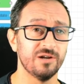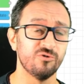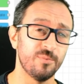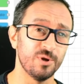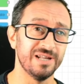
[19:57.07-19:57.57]
or I'll
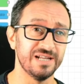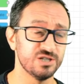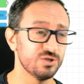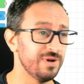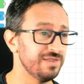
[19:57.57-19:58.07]
put links
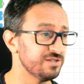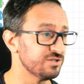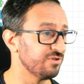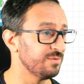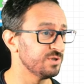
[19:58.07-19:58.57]
to it in the
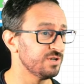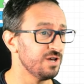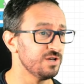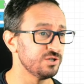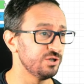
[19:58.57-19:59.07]
description
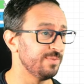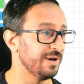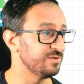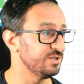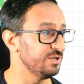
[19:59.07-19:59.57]
so you'll be able
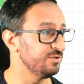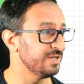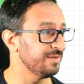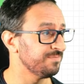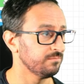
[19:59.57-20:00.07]
to use
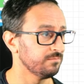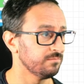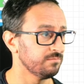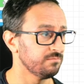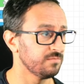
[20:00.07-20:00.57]
it.
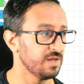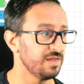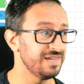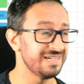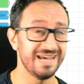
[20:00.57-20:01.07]

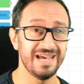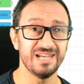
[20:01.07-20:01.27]
This here is a